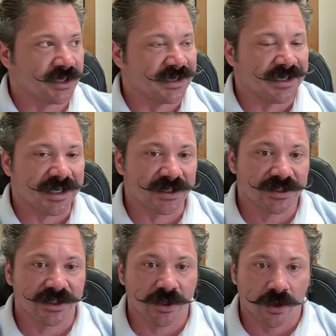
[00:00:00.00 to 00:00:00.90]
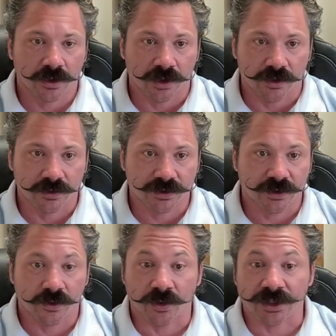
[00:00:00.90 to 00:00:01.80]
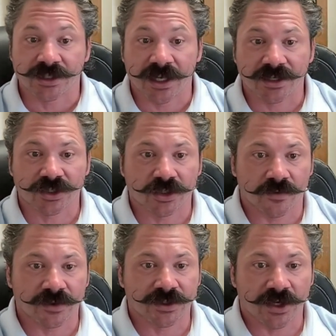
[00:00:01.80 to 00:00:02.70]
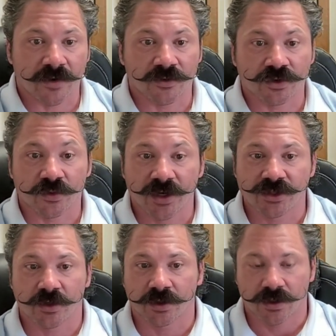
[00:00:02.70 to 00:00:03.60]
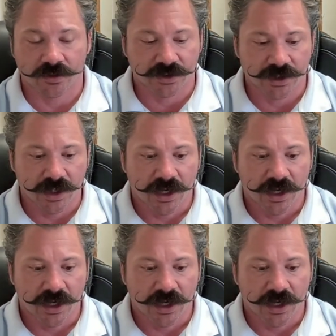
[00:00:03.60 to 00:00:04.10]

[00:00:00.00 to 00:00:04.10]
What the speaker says: DSCR loans or debt service coverage ratio loans?